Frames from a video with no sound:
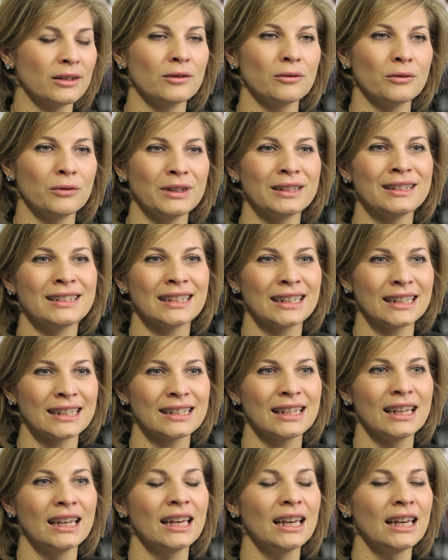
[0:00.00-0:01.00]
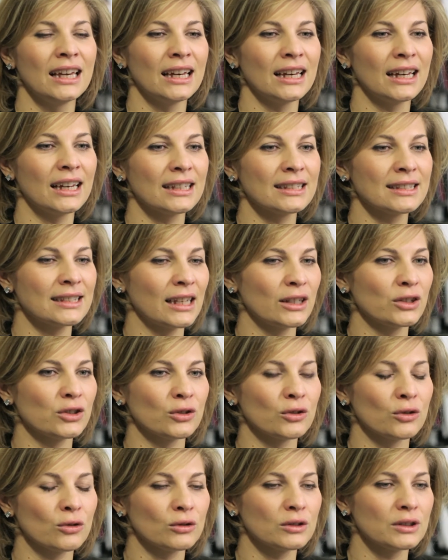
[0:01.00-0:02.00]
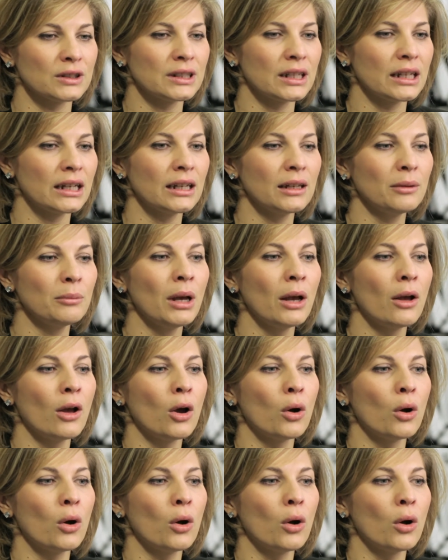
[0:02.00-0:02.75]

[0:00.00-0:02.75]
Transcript: fitting session all the time.